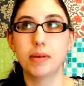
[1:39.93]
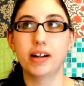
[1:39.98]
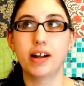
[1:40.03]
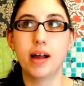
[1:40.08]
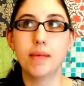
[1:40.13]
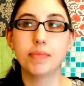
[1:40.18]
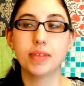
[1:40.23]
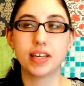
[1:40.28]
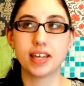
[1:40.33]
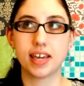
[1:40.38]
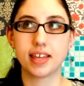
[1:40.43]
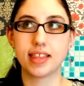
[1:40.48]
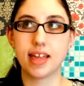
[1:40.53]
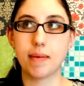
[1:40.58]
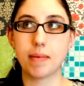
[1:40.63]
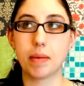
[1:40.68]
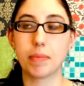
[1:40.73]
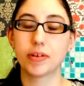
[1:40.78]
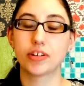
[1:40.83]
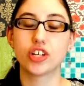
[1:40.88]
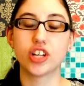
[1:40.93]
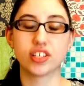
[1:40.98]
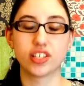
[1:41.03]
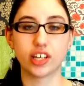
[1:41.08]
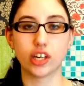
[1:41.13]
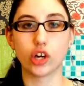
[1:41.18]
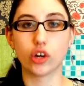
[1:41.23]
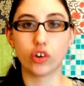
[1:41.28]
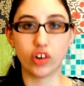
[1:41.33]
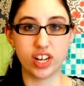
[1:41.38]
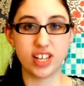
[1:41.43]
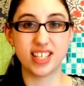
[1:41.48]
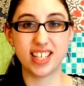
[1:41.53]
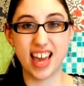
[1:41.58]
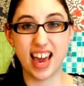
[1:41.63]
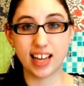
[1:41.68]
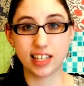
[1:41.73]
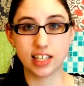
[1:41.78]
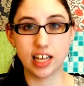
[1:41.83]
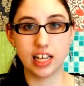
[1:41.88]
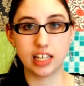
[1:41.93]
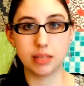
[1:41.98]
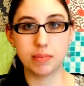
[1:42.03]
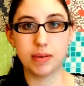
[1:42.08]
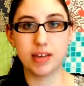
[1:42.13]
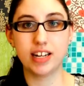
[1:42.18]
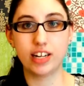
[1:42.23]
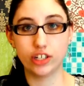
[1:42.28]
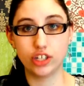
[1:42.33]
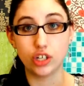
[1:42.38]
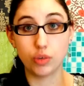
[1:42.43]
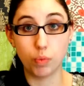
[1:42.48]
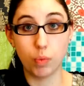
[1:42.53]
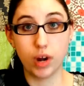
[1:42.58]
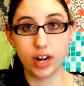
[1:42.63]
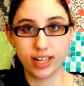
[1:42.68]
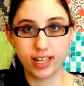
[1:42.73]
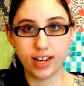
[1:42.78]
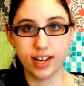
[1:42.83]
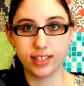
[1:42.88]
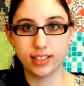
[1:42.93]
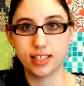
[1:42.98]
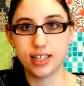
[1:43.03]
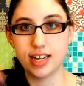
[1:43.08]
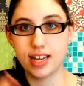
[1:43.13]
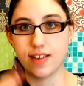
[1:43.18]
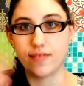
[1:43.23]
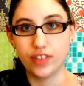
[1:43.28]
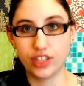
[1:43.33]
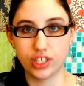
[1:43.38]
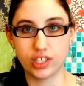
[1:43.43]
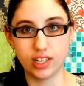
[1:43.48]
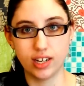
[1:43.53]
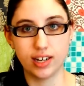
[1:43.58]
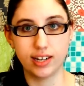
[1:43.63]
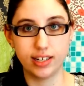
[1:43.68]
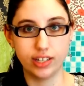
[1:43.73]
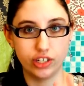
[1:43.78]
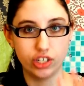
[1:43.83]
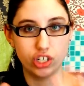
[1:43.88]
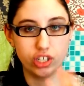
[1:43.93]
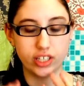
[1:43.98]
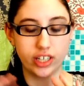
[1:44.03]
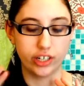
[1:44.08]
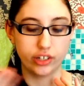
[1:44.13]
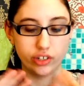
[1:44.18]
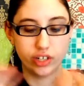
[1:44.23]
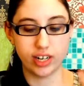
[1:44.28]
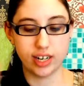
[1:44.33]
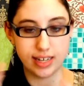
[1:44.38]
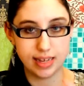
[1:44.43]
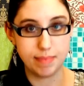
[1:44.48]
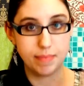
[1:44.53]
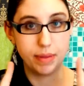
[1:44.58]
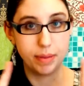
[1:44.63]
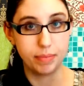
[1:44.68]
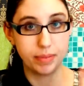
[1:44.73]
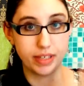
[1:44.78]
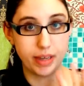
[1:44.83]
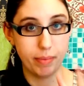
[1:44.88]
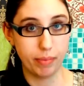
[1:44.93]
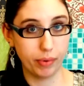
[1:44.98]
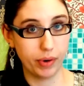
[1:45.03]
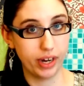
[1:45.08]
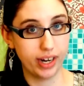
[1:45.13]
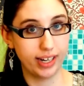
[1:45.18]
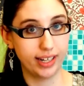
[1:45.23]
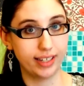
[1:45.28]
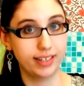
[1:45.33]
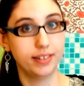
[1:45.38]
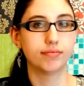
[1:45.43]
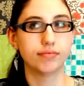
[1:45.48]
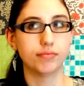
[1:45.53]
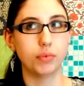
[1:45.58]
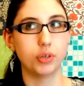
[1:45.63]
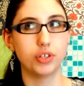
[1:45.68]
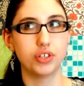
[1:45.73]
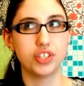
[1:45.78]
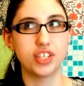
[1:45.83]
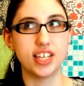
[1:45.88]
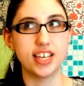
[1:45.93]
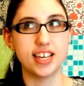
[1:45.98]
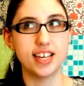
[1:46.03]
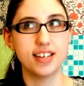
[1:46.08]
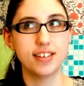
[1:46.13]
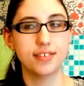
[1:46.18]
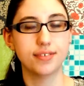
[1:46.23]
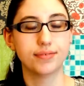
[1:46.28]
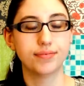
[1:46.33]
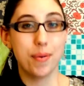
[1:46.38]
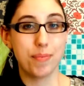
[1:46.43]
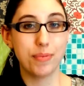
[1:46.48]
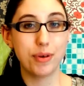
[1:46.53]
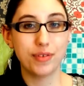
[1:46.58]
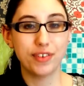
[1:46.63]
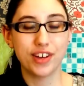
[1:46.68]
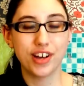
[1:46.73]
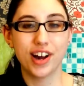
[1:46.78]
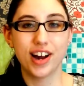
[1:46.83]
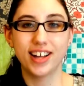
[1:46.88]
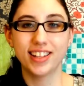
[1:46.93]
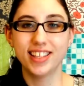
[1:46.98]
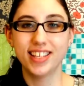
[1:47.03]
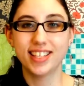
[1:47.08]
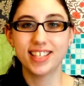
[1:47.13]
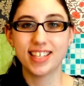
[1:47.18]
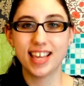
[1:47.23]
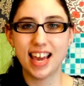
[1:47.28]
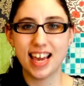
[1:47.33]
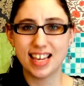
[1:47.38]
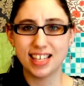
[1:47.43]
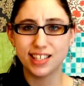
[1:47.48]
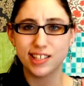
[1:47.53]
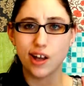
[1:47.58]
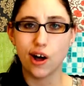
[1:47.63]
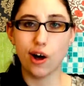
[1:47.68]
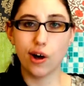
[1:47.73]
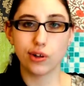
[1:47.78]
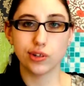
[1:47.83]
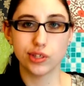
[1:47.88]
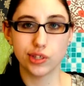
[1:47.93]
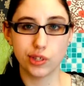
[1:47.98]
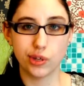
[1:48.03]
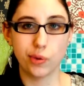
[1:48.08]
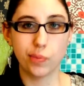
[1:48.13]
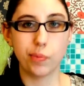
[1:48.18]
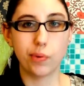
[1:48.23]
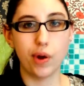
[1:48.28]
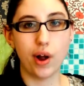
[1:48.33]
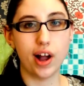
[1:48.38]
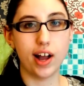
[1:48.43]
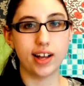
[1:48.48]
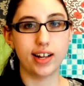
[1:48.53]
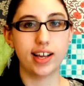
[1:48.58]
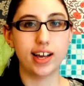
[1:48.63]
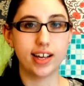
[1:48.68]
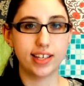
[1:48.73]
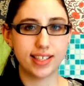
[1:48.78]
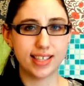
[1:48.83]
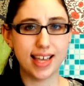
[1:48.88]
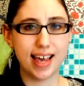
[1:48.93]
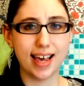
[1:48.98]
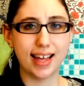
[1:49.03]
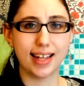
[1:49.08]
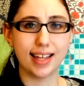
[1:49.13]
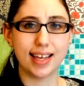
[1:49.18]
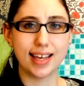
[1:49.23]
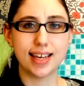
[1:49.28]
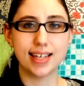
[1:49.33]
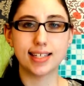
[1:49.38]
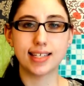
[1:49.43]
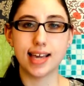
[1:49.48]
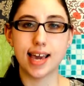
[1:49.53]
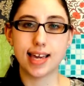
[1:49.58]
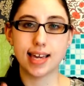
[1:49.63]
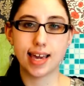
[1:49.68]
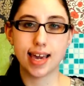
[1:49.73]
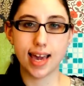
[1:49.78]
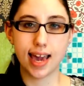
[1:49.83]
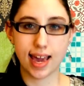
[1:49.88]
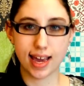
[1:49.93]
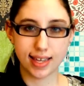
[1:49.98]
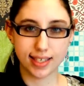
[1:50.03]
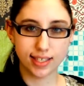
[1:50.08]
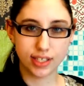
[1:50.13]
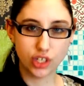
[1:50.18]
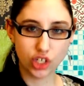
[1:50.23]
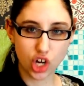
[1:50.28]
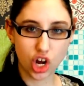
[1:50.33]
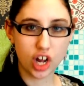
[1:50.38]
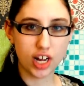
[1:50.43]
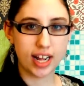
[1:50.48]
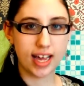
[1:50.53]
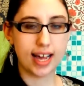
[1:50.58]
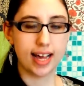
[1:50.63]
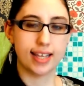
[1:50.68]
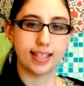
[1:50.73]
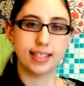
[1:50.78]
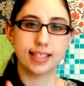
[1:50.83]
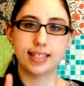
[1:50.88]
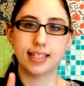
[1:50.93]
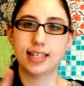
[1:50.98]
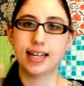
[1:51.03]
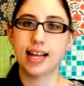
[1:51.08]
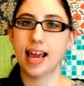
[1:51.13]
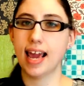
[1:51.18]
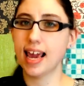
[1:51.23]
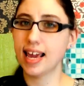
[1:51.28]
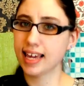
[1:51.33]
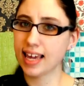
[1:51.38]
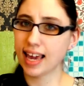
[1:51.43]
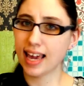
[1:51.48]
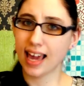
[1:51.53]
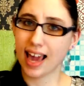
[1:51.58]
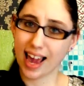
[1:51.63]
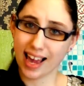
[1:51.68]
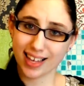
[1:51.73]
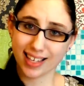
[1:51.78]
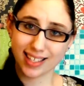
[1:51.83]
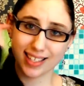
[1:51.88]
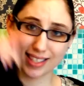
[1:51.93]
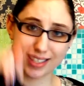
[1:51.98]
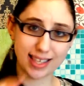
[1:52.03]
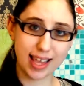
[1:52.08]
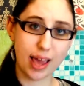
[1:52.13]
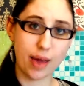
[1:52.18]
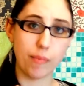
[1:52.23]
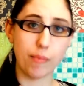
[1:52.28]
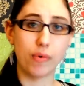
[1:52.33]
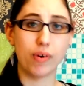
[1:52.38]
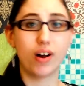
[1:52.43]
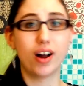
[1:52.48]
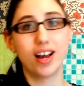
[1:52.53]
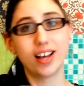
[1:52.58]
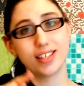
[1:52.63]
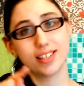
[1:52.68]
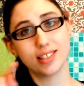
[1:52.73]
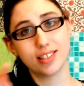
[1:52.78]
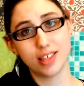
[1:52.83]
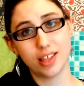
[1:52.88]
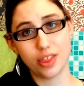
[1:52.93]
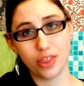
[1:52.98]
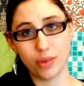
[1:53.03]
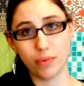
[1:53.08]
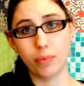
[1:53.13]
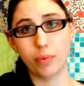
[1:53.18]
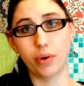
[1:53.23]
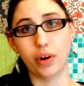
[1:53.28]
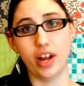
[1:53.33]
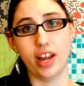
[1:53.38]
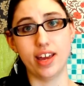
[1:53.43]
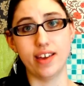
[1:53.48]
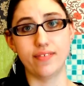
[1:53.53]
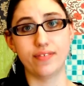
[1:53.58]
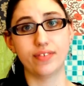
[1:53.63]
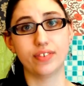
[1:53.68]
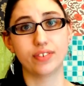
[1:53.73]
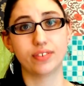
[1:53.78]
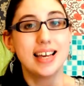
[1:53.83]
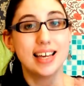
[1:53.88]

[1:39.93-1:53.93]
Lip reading: but I'm thinking that maybe she has, like, a crazy ex-husband and she won custody of the son and she's, like, trying to keep them separated. We'll see. Moving on, this case also brought us Elliot, aka Sean Astin, aka Samwise the Brave.